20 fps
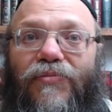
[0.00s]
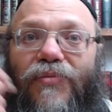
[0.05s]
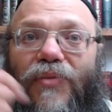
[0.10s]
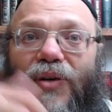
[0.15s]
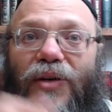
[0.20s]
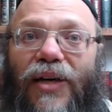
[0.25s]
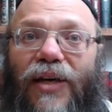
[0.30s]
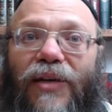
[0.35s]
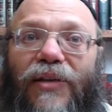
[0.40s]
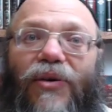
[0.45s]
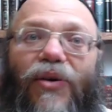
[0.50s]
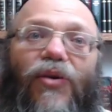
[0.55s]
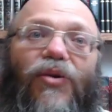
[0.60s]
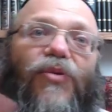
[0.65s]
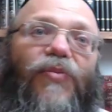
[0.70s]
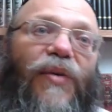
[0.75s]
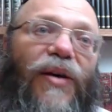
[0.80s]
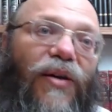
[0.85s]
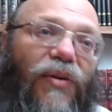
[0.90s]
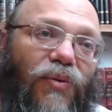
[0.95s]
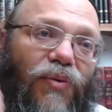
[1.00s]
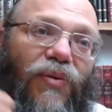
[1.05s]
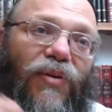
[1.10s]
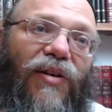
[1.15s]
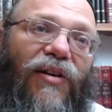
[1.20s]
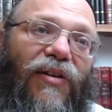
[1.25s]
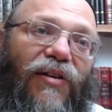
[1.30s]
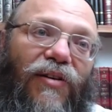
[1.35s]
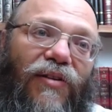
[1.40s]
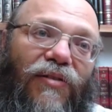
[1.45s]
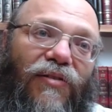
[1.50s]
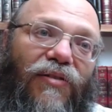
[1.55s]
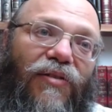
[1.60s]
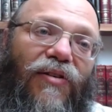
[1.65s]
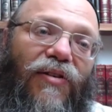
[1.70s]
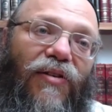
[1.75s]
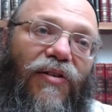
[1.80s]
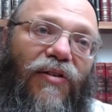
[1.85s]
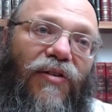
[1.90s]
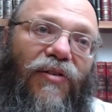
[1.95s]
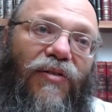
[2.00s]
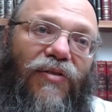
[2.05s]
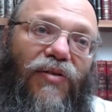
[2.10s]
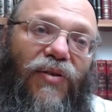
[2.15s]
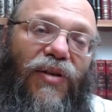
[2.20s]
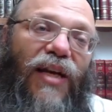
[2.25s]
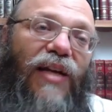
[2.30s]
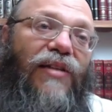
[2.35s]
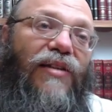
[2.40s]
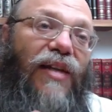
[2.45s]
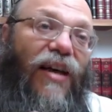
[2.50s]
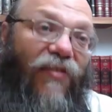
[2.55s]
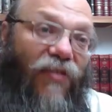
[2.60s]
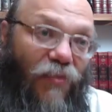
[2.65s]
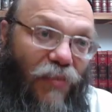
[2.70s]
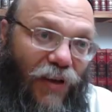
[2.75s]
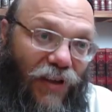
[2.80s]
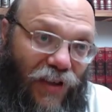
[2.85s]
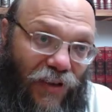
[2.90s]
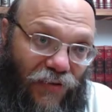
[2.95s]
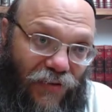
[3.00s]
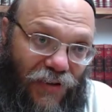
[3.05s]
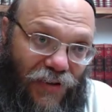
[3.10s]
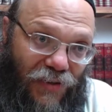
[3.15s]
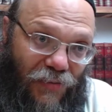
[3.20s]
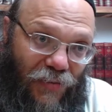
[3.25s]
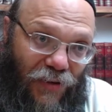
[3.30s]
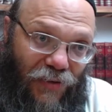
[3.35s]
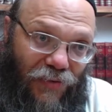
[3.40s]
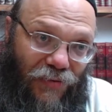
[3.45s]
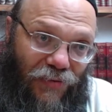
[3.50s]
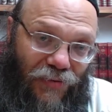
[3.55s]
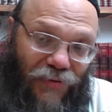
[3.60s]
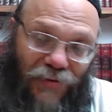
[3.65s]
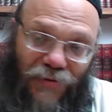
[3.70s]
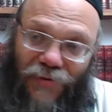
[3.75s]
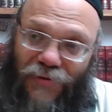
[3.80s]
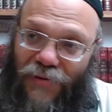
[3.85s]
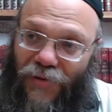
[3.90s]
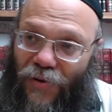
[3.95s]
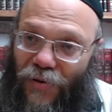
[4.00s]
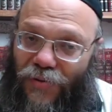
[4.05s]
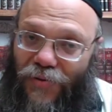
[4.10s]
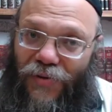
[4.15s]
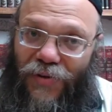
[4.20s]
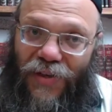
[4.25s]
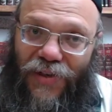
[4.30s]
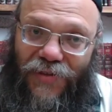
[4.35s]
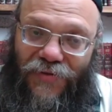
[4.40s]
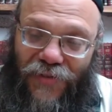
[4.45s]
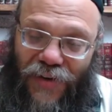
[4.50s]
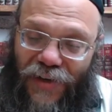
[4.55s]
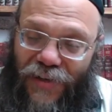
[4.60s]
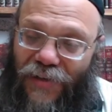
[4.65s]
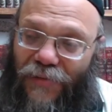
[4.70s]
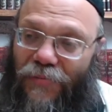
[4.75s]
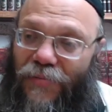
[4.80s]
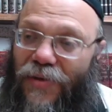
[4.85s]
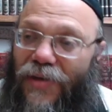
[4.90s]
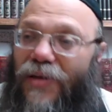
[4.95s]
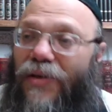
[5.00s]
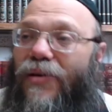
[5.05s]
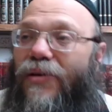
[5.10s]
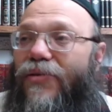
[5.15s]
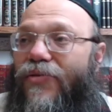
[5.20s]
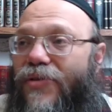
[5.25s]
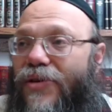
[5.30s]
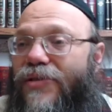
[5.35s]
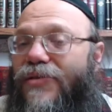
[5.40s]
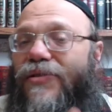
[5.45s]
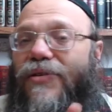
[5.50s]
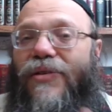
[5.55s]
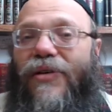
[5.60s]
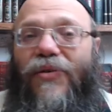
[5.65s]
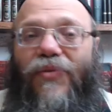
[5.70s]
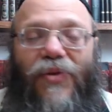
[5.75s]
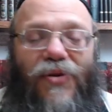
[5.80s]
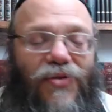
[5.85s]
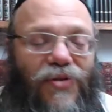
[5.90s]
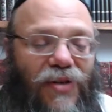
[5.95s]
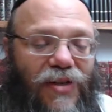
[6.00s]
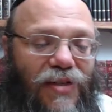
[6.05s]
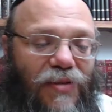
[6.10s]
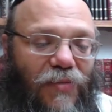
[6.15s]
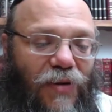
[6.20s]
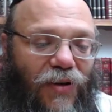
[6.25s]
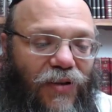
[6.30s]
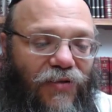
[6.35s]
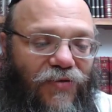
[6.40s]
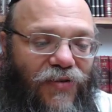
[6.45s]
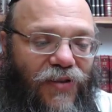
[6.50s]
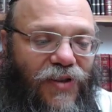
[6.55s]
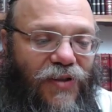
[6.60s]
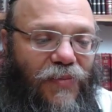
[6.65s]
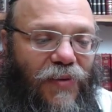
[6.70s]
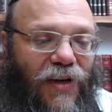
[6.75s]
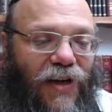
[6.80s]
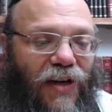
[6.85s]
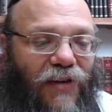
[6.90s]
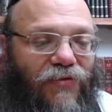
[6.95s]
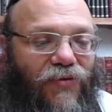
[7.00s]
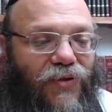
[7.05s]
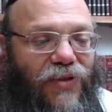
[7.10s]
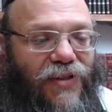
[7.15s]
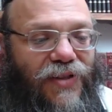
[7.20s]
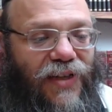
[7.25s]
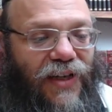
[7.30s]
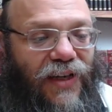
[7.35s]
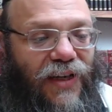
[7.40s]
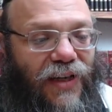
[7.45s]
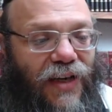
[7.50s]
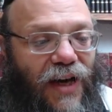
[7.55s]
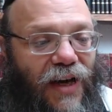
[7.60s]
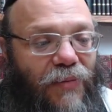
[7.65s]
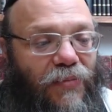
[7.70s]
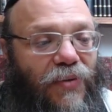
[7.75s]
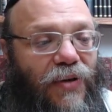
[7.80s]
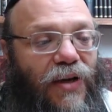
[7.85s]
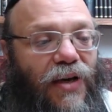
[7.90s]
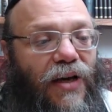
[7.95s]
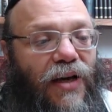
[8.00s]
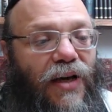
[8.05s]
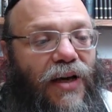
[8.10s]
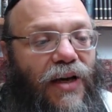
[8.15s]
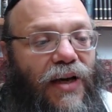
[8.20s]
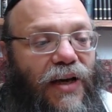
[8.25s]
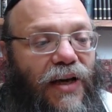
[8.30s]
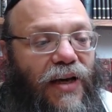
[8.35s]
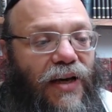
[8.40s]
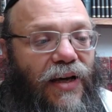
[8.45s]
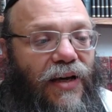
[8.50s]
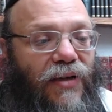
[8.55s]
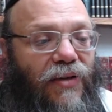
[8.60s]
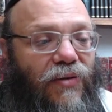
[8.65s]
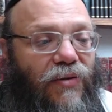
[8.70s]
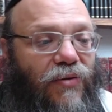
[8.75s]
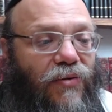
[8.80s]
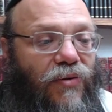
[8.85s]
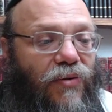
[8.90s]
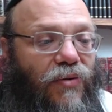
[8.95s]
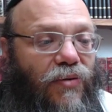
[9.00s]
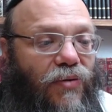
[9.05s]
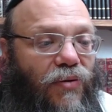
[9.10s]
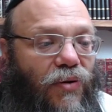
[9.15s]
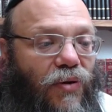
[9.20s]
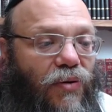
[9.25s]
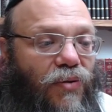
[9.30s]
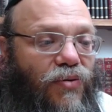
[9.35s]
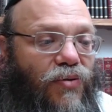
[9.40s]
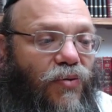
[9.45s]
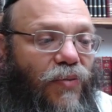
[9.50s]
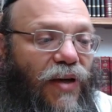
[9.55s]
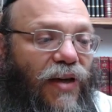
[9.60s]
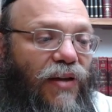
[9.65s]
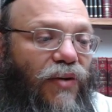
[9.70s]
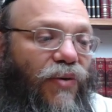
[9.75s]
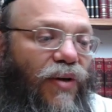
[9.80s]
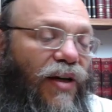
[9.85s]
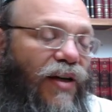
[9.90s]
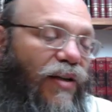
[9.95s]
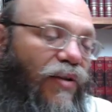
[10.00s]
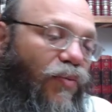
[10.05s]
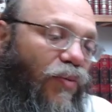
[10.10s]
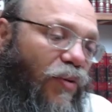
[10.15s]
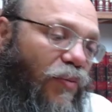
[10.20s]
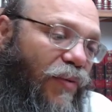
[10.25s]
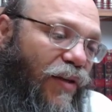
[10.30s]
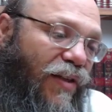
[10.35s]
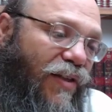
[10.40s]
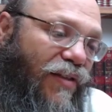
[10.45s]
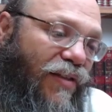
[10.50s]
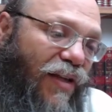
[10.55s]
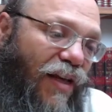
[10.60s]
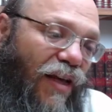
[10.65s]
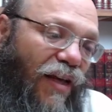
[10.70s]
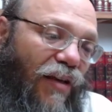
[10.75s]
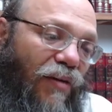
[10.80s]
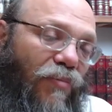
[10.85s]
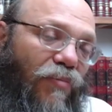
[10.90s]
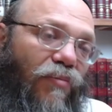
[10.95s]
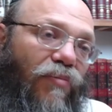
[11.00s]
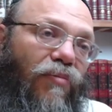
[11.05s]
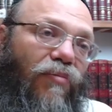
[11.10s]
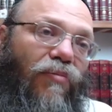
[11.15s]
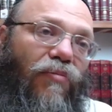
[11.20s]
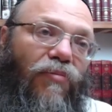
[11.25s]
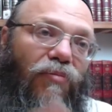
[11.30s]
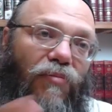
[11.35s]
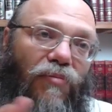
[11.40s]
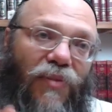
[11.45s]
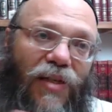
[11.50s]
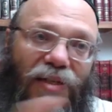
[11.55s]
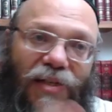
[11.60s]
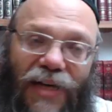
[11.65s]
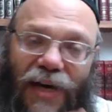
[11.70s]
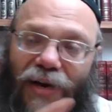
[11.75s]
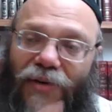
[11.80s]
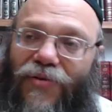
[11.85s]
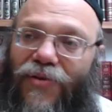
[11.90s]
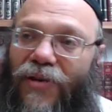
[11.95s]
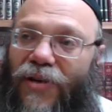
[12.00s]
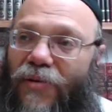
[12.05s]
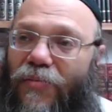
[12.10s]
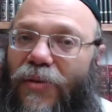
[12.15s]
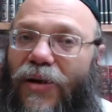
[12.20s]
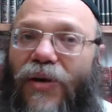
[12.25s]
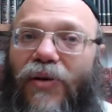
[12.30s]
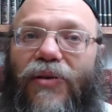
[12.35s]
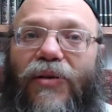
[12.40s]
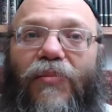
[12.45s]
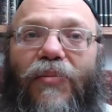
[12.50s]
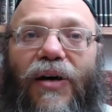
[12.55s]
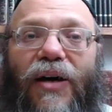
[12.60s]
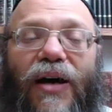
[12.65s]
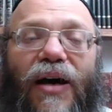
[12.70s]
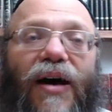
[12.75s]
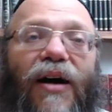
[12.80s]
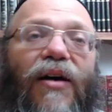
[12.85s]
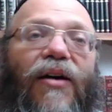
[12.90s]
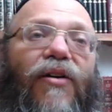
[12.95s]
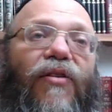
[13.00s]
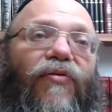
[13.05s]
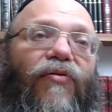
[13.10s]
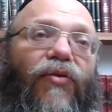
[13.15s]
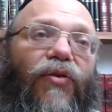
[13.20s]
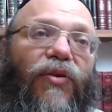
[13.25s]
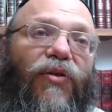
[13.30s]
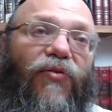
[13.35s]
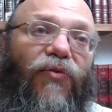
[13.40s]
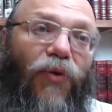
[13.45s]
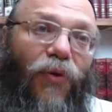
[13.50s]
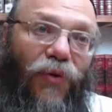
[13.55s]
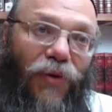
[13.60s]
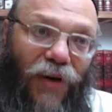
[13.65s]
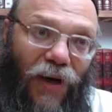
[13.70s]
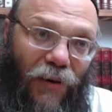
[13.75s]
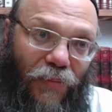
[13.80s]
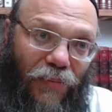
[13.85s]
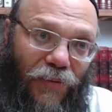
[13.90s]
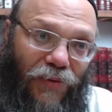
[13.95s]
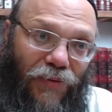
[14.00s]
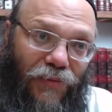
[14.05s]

Okay? It goes back to the... So that's everybody agrees about. Also the Sfaradim. Just the question is about the first Bracha for the second cup. And also, by the way, it will be the same discussion about the Bracha for the fourth cup.